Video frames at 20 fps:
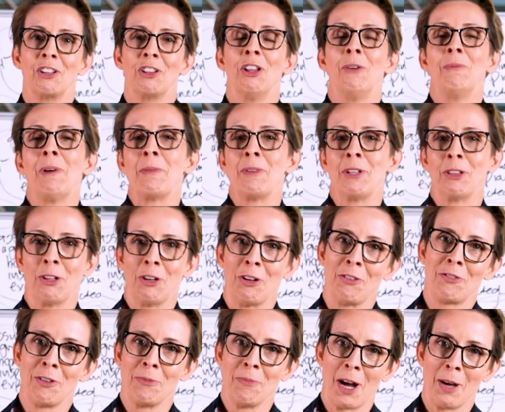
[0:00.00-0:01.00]
maybe learn
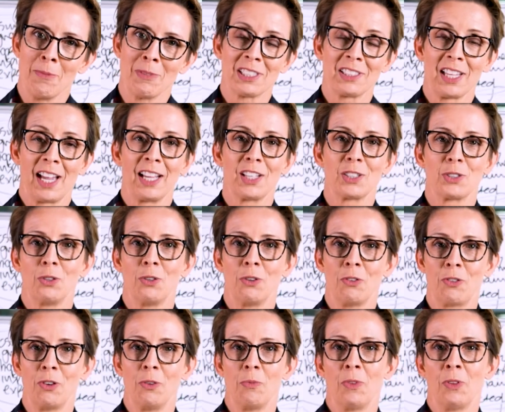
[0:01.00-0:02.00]
from my mistakes or
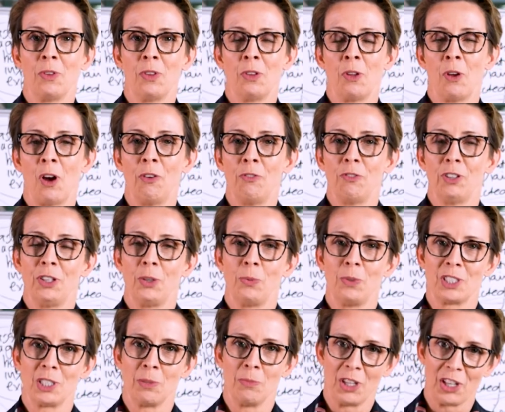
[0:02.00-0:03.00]
from hopefully the
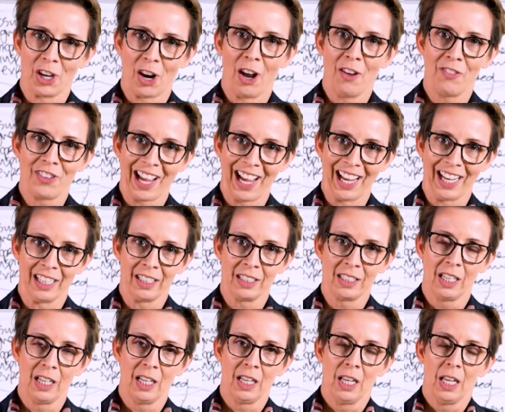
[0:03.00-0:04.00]
wisdom that I've gained,
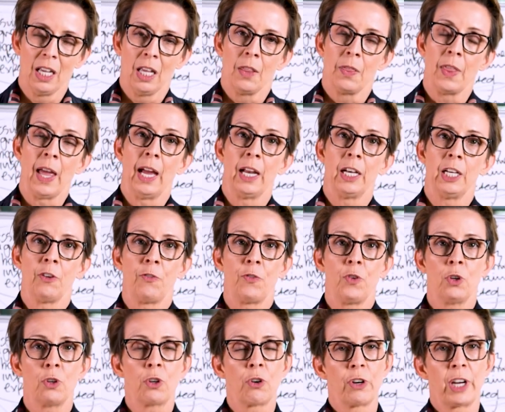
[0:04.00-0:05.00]
that if
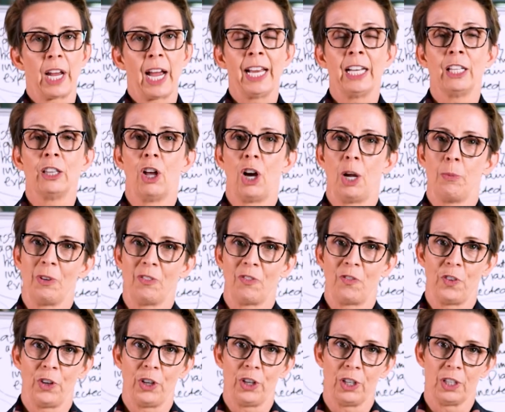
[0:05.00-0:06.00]
you create alignment
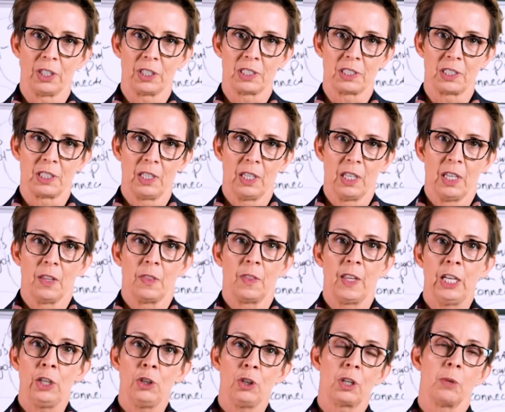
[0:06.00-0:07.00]
first,
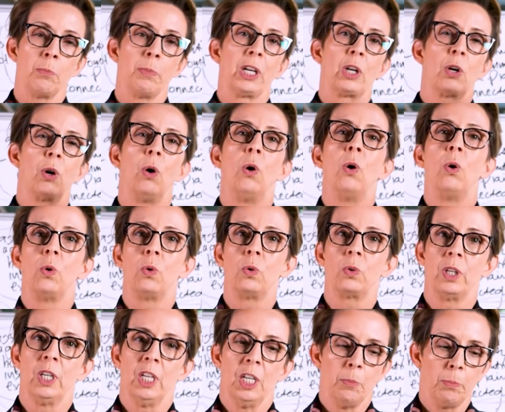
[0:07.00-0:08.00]
then you can be called,
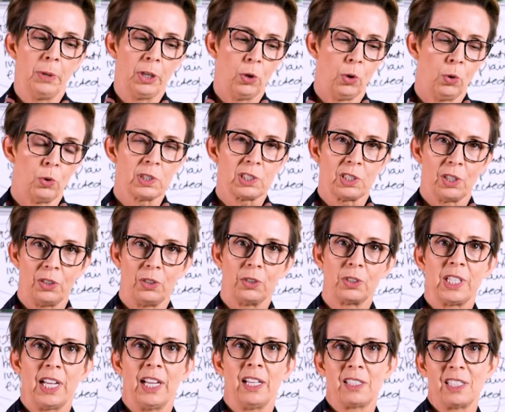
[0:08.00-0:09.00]
but also you're
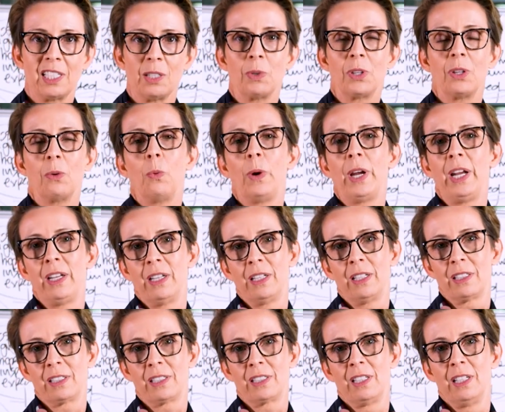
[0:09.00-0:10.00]
dancing with
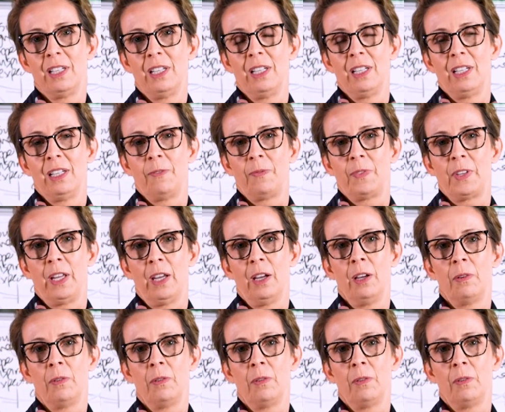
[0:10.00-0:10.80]
awareness, yeah,